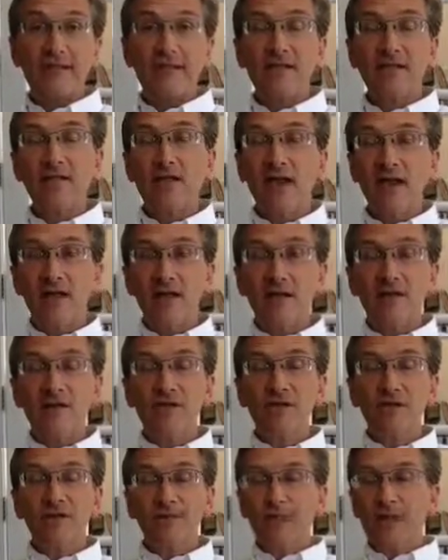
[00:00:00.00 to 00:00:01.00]
In the
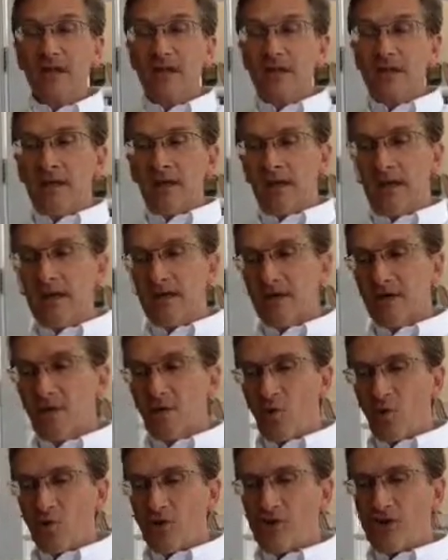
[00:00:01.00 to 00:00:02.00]
college
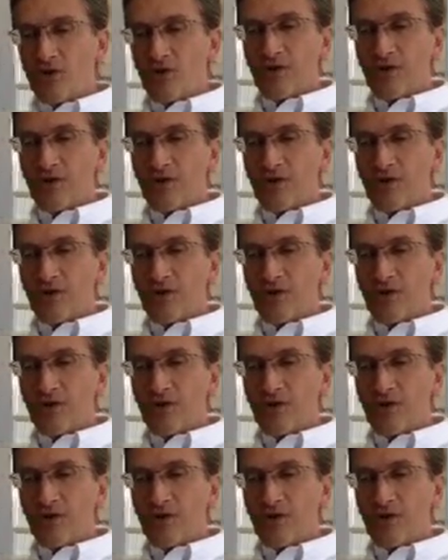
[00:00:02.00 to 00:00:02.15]
course,